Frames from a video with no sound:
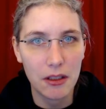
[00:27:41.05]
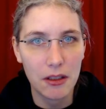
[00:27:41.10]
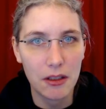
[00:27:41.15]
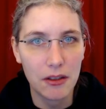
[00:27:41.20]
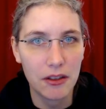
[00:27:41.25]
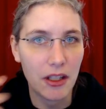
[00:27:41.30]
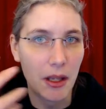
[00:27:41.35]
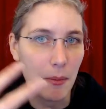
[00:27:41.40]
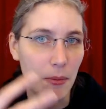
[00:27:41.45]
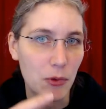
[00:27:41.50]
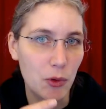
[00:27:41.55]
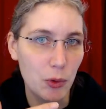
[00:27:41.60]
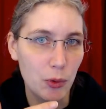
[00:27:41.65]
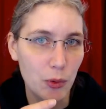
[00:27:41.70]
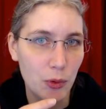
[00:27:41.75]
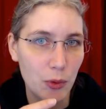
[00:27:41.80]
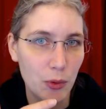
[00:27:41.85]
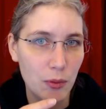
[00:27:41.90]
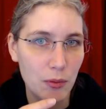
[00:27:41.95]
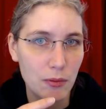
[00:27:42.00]
some
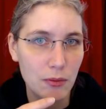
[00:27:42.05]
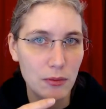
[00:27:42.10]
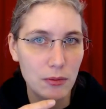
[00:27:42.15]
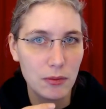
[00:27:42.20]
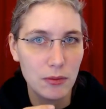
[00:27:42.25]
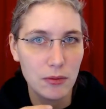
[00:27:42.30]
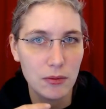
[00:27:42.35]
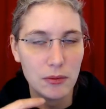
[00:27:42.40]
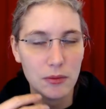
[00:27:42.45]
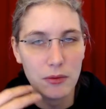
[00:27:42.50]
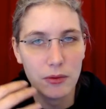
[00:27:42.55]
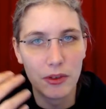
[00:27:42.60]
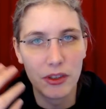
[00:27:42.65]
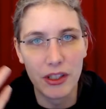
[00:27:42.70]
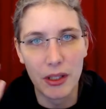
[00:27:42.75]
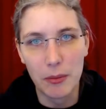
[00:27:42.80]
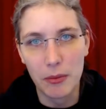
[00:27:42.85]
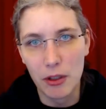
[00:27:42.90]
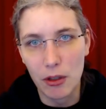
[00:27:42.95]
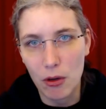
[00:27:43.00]
do
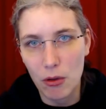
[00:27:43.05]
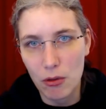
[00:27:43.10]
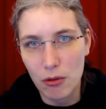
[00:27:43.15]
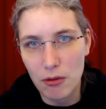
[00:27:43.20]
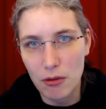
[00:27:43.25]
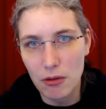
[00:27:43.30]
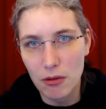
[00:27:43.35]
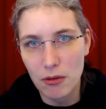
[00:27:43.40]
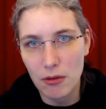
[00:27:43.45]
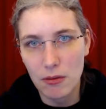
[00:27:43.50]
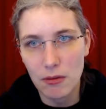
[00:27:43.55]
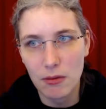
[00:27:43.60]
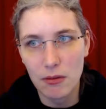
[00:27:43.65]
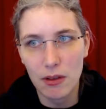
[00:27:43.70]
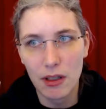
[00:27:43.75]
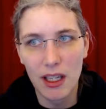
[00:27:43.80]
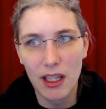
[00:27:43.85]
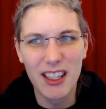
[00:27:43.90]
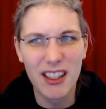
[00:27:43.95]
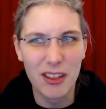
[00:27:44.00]
some don't
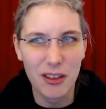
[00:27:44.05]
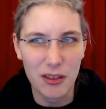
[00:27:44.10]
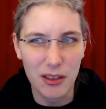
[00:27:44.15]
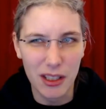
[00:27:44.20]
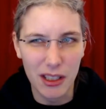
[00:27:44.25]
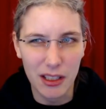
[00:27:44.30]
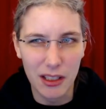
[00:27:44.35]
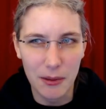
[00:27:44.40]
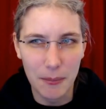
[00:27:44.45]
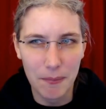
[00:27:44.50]
it's tricky